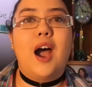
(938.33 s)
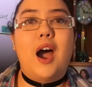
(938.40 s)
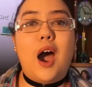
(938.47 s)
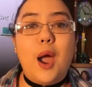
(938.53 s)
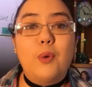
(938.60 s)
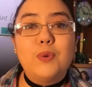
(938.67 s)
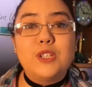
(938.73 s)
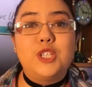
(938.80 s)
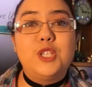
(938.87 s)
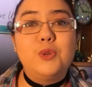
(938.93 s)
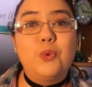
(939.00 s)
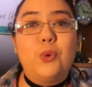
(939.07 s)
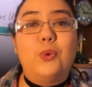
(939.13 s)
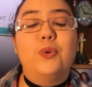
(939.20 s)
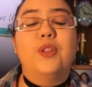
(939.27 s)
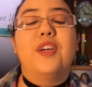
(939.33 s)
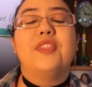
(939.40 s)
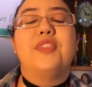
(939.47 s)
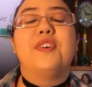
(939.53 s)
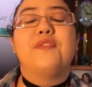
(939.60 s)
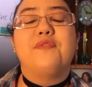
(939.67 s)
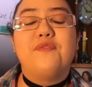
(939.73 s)
I wish you all
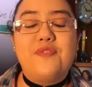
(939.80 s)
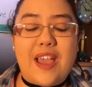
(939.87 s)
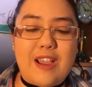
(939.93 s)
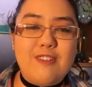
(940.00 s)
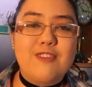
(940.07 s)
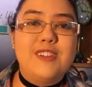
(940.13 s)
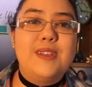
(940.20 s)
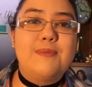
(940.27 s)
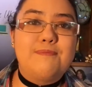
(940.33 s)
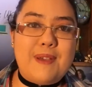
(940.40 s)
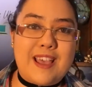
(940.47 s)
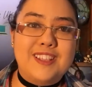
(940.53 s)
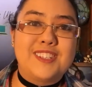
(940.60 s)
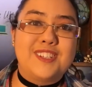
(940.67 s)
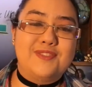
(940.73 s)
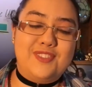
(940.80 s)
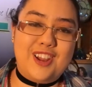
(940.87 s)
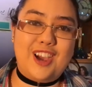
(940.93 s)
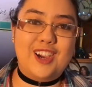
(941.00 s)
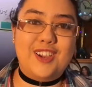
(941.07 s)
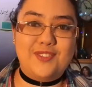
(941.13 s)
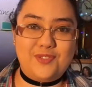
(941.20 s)
the very best of
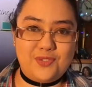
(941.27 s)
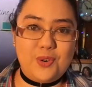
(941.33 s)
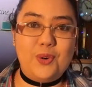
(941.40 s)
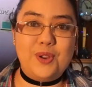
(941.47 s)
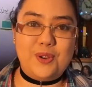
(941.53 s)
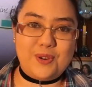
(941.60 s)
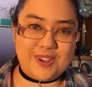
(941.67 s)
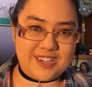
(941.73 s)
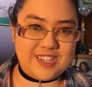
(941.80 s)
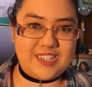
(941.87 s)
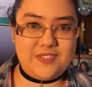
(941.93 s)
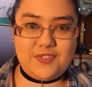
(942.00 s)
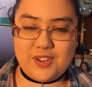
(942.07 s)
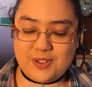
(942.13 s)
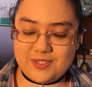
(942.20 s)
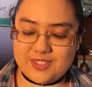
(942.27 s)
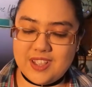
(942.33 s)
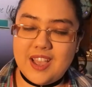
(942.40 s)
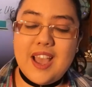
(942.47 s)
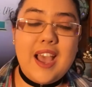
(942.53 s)
luck for your interviews.